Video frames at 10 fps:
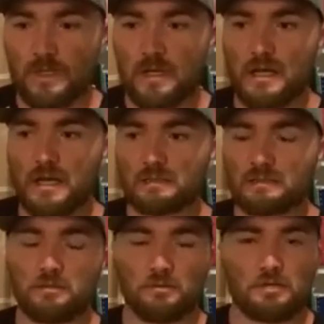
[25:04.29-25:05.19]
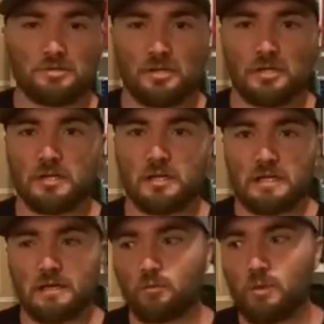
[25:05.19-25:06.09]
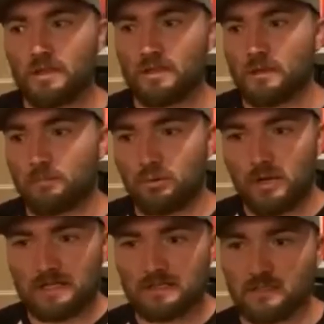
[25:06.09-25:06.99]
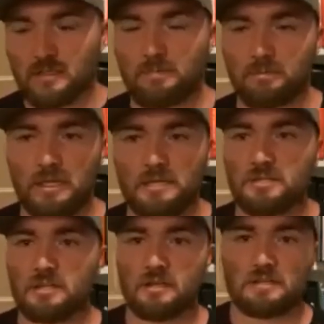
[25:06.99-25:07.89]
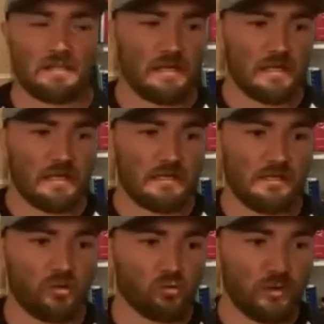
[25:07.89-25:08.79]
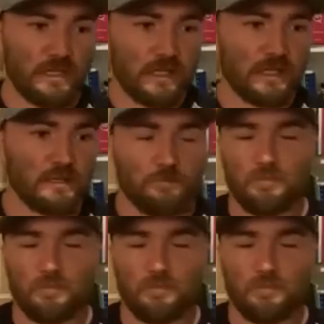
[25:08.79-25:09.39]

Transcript: uh, literature with practical application because, you know, reading